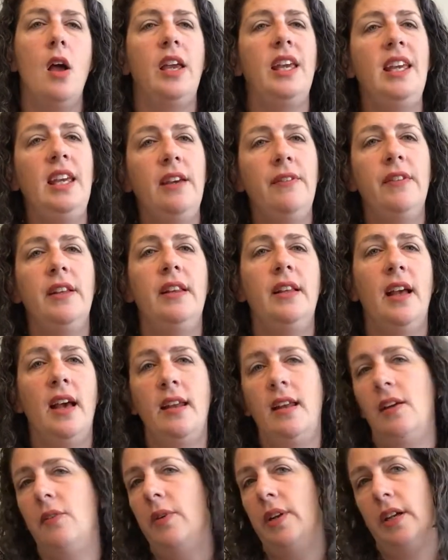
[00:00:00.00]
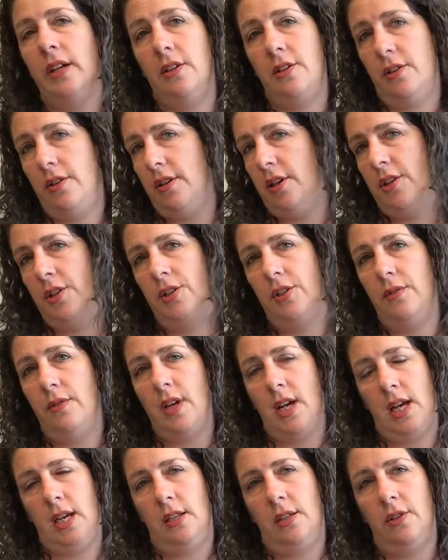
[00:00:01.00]
Even then, I would encourage you
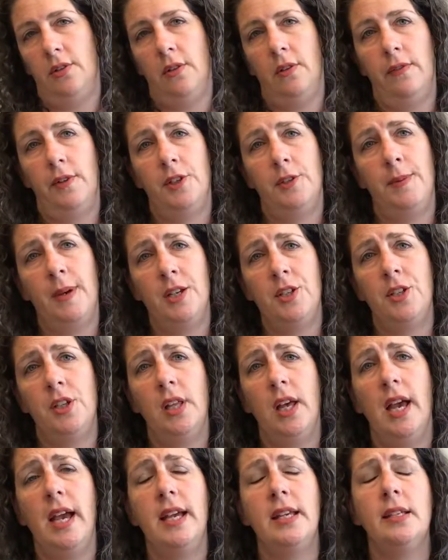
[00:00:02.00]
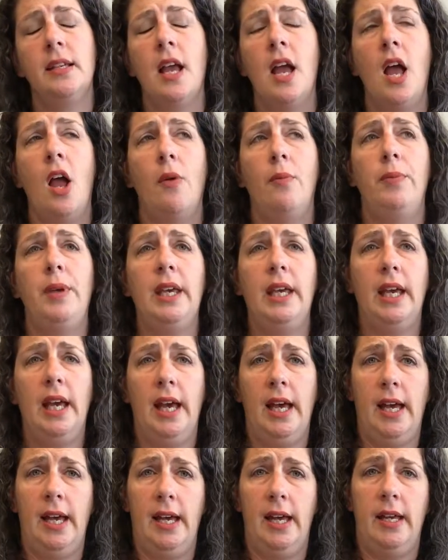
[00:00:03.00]
not to over specialize,
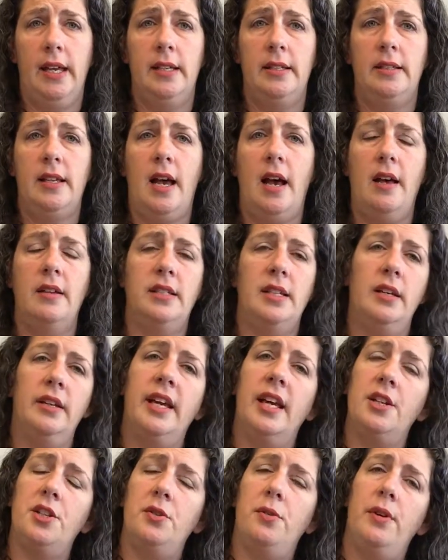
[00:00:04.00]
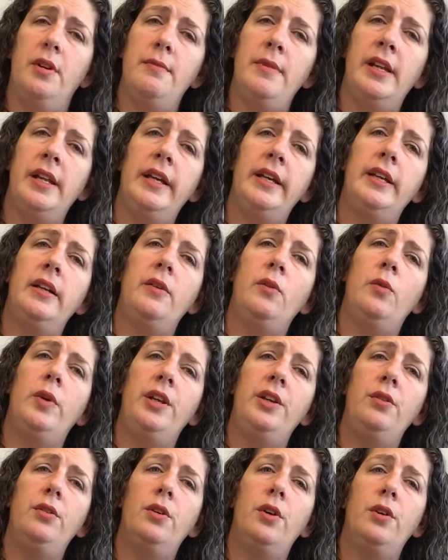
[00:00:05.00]
because, as I'll get to in a minute,
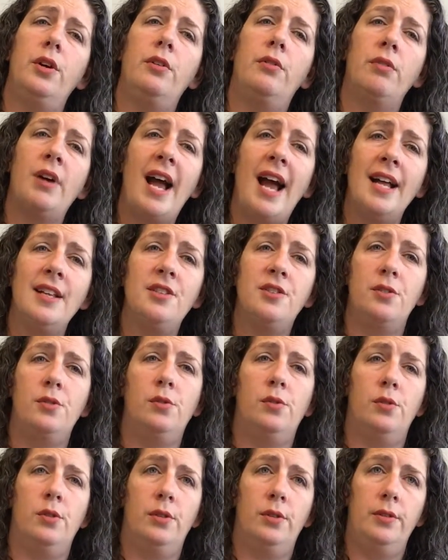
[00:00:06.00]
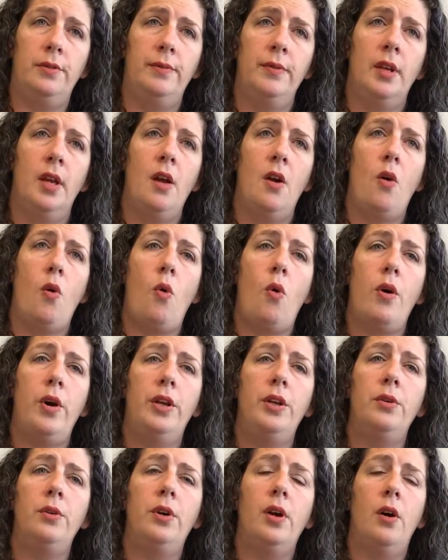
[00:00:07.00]
when you go to grad school or
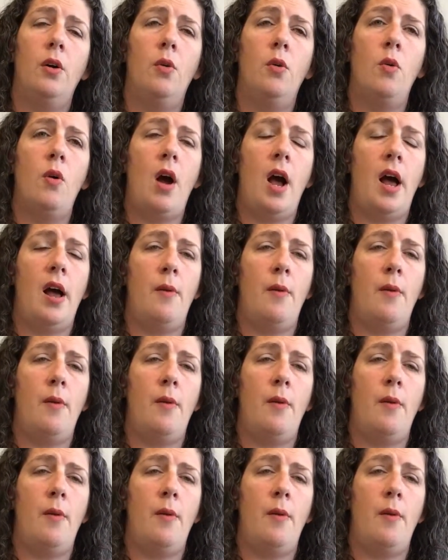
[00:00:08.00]
you go